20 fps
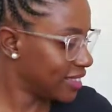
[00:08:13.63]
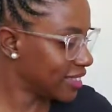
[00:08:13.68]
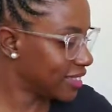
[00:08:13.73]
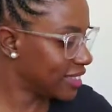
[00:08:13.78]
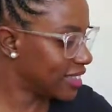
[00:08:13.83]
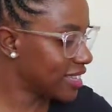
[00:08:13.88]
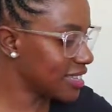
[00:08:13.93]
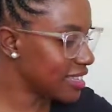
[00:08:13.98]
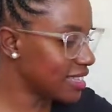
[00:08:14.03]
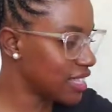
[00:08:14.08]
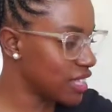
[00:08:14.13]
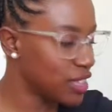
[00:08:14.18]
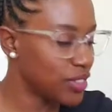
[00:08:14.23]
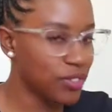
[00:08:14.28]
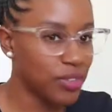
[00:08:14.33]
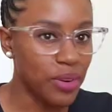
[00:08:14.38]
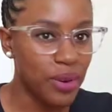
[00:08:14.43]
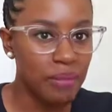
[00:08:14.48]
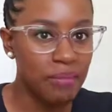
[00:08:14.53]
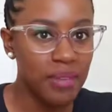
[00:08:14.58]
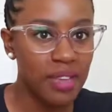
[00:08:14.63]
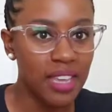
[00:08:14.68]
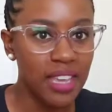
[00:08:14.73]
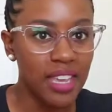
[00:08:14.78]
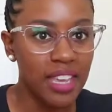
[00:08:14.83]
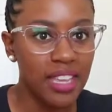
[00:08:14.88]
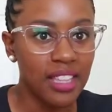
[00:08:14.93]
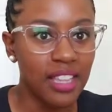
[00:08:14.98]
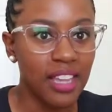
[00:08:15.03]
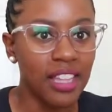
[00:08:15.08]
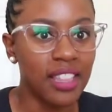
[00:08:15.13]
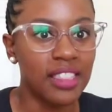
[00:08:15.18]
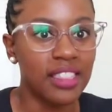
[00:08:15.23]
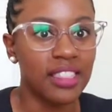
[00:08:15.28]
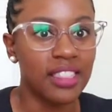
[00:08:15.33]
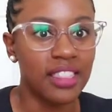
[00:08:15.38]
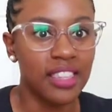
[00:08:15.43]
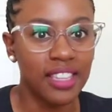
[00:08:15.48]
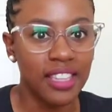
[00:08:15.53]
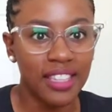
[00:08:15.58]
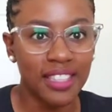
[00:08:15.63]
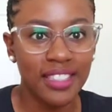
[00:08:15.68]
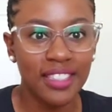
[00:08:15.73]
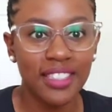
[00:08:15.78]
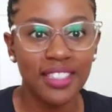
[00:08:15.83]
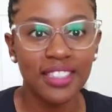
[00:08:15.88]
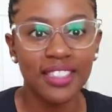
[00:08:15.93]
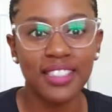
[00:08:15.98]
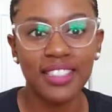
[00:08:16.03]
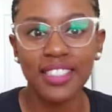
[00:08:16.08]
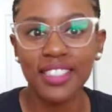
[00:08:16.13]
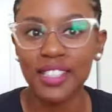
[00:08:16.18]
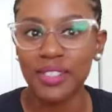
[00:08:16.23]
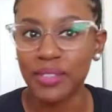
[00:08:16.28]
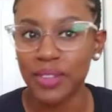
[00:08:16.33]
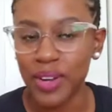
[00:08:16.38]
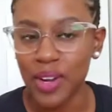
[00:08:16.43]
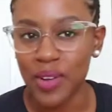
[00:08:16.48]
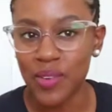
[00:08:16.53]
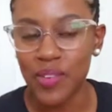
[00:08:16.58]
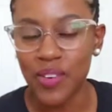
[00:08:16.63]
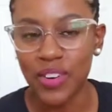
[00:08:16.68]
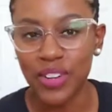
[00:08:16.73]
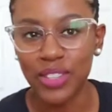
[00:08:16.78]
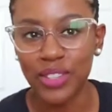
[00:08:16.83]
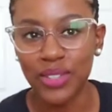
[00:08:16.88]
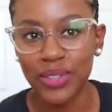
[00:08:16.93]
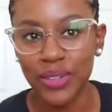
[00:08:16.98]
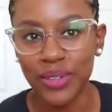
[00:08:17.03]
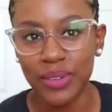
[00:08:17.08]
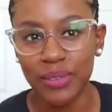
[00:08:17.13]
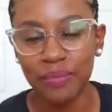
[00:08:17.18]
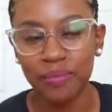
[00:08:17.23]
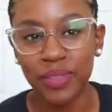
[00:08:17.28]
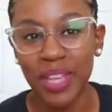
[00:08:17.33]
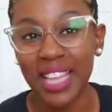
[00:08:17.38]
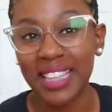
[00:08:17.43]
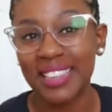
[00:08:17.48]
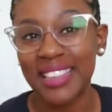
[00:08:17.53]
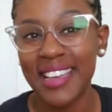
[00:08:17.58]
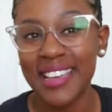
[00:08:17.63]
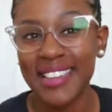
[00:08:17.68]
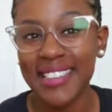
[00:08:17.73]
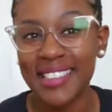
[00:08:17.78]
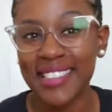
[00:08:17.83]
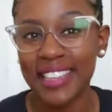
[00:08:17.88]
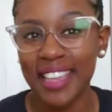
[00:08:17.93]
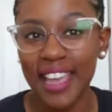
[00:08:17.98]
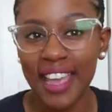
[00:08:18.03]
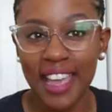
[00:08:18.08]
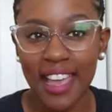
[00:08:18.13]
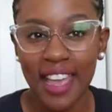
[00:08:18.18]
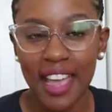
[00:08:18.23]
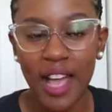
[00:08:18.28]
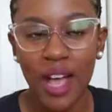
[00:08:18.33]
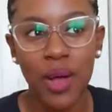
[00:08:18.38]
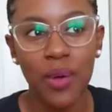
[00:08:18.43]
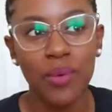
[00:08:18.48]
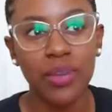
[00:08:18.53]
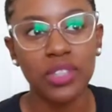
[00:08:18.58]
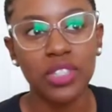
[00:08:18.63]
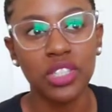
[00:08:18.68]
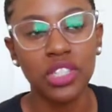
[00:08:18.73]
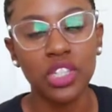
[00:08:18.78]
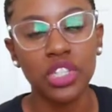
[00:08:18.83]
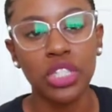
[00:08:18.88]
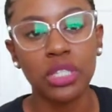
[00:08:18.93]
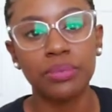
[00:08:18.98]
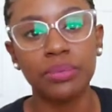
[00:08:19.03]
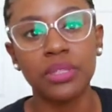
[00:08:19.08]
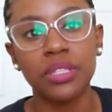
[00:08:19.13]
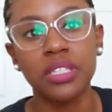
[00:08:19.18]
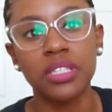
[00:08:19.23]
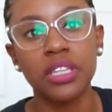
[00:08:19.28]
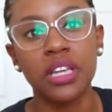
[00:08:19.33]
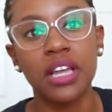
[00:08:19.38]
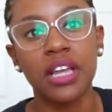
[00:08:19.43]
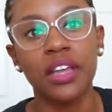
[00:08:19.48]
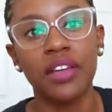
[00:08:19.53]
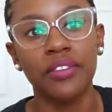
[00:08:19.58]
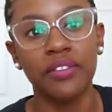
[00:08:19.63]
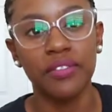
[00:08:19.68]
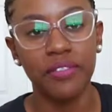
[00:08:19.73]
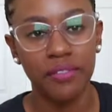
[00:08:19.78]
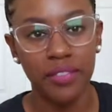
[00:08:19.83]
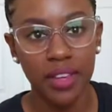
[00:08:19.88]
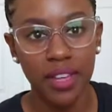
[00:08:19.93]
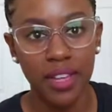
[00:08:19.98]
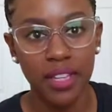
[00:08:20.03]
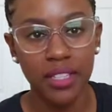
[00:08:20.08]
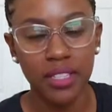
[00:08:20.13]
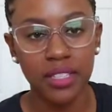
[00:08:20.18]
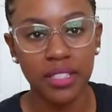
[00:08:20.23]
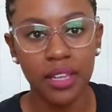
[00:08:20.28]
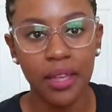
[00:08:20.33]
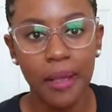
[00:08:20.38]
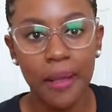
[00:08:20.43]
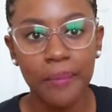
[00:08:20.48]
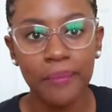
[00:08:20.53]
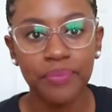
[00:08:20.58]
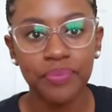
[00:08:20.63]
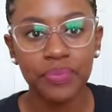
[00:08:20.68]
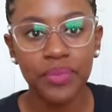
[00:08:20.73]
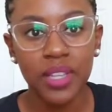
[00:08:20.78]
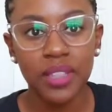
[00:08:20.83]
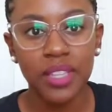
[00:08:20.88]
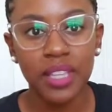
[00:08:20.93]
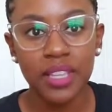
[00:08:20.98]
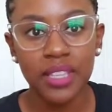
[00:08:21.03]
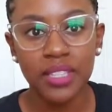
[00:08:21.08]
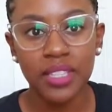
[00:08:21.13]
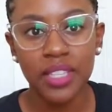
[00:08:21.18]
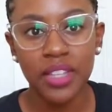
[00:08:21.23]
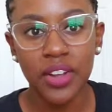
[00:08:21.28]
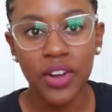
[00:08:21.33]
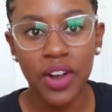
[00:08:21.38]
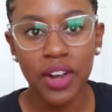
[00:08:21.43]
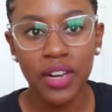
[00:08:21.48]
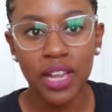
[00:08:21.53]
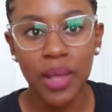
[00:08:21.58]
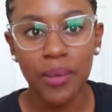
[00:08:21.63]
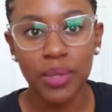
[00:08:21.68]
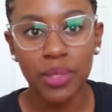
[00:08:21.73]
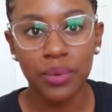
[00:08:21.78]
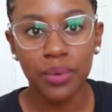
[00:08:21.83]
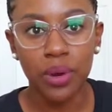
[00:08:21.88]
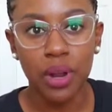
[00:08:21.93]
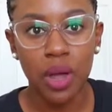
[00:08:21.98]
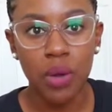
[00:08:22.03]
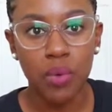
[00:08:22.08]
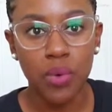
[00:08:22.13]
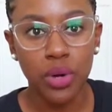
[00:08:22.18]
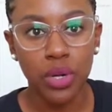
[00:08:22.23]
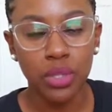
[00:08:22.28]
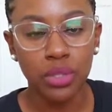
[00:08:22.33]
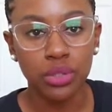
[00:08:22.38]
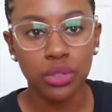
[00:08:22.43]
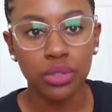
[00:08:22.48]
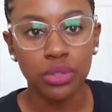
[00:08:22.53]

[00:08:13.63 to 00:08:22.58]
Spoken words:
this is for me. Like this is what I want to do. Like that day, I was 100% convinced that CRNA was what I wanted